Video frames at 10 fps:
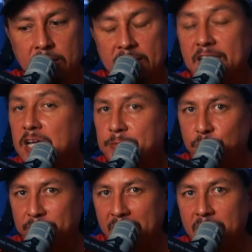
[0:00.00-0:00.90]
economic
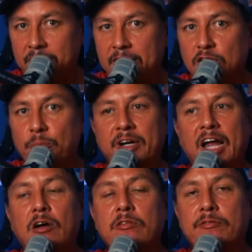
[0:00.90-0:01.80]
reality, no matter
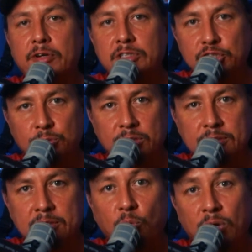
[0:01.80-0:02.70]
how
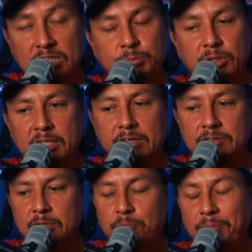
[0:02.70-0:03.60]
virtuous one's
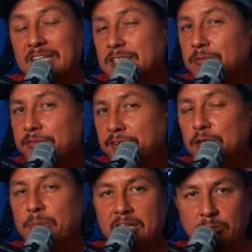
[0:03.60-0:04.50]
beliefs makes them feel
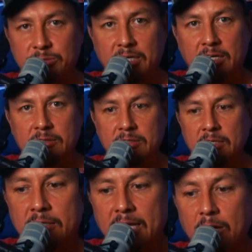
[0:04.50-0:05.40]
about themselves.
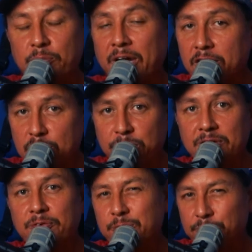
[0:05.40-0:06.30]
Now, my other
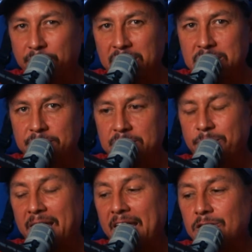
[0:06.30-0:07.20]
beef with
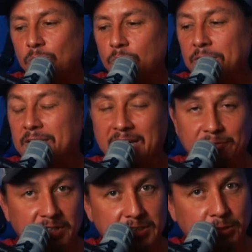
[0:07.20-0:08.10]
progressivism and or
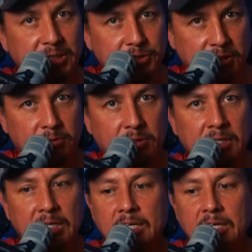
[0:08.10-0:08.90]
leftism in general